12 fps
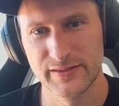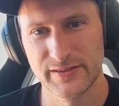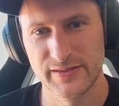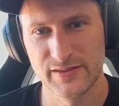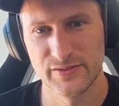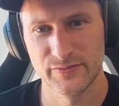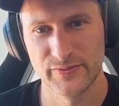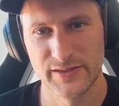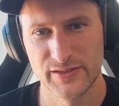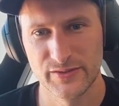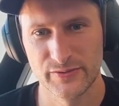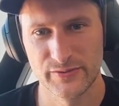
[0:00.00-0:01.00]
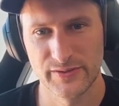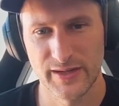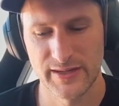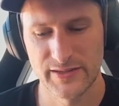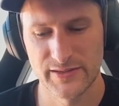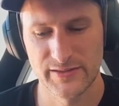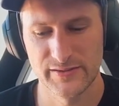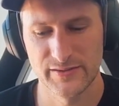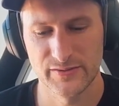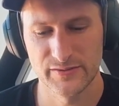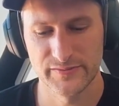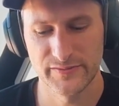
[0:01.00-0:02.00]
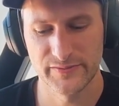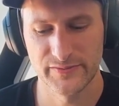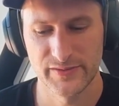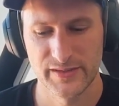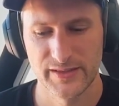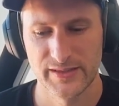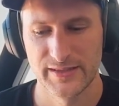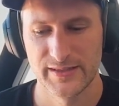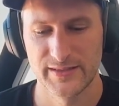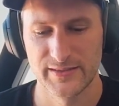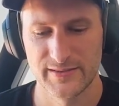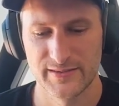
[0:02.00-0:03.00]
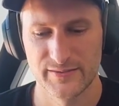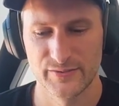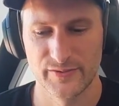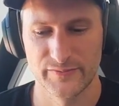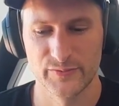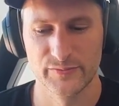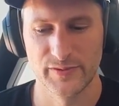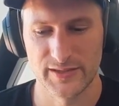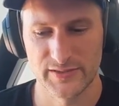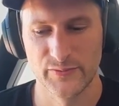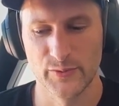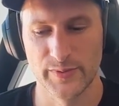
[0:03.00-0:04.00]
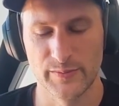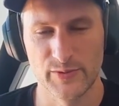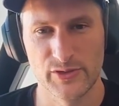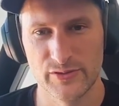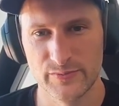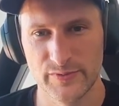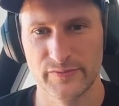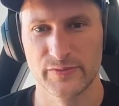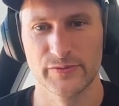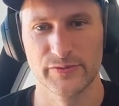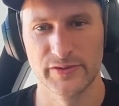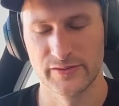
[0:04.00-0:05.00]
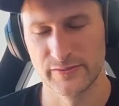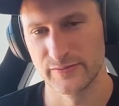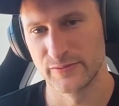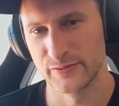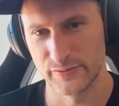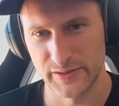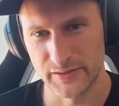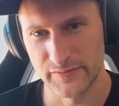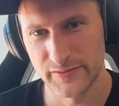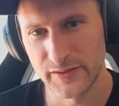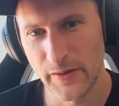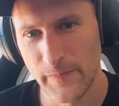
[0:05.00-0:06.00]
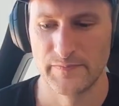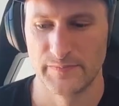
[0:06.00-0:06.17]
is really the idea of you have to ask for permission before you can do anything.